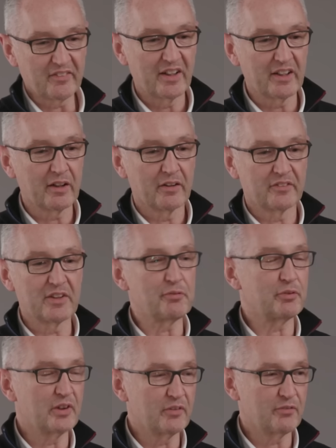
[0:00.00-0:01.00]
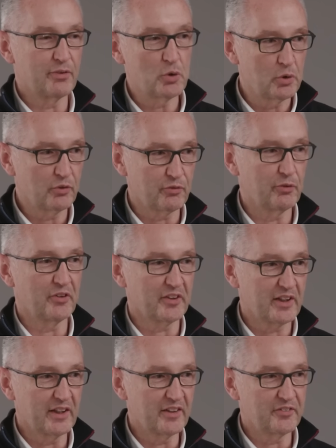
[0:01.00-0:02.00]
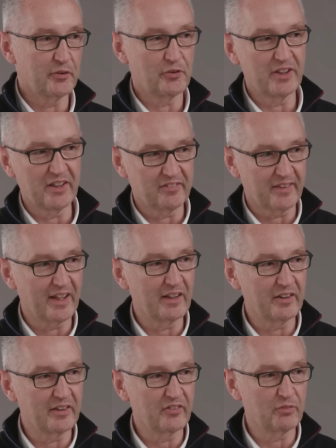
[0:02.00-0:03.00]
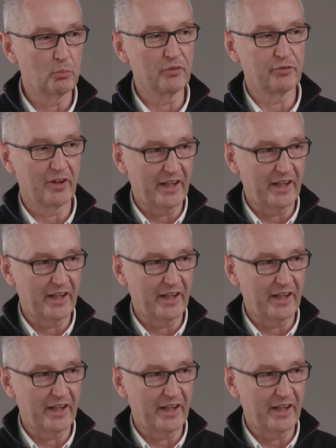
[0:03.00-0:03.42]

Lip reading: a little different focus for the car. So CSL is more for